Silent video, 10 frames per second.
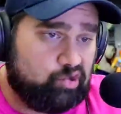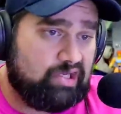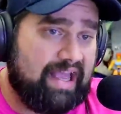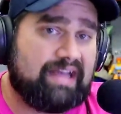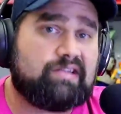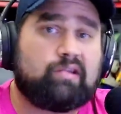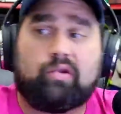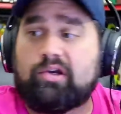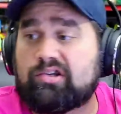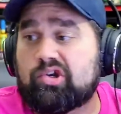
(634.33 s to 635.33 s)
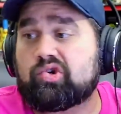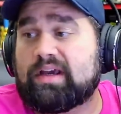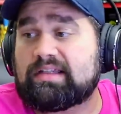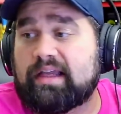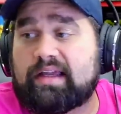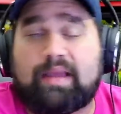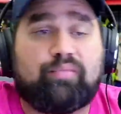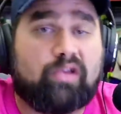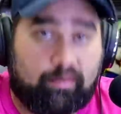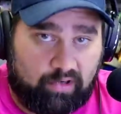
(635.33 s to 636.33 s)
So she asked the lawyer to dress like a
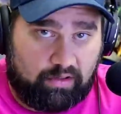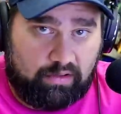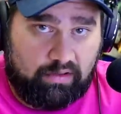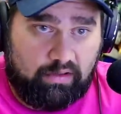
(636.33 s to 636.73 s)
plumber.